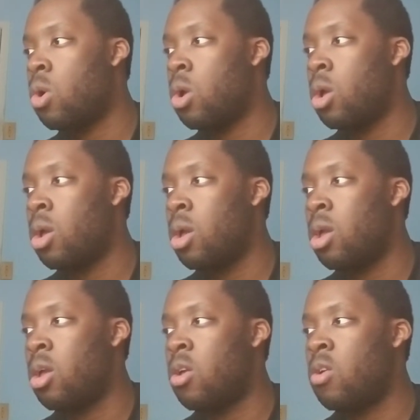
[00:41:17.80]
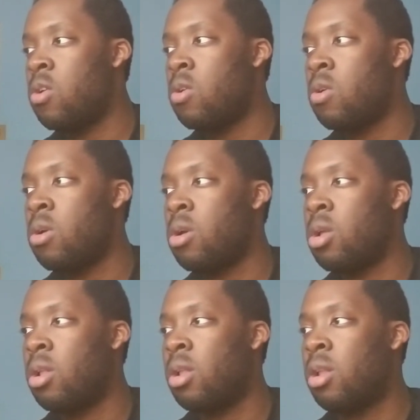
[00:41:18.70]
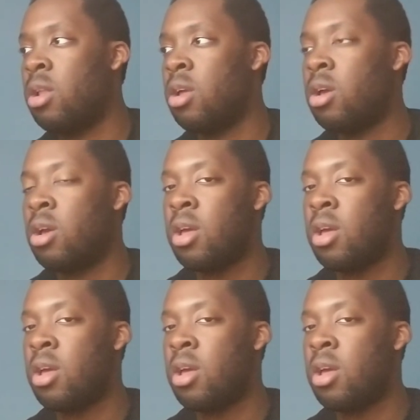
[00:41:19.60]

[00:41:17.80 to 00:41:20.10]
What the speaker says: (silence)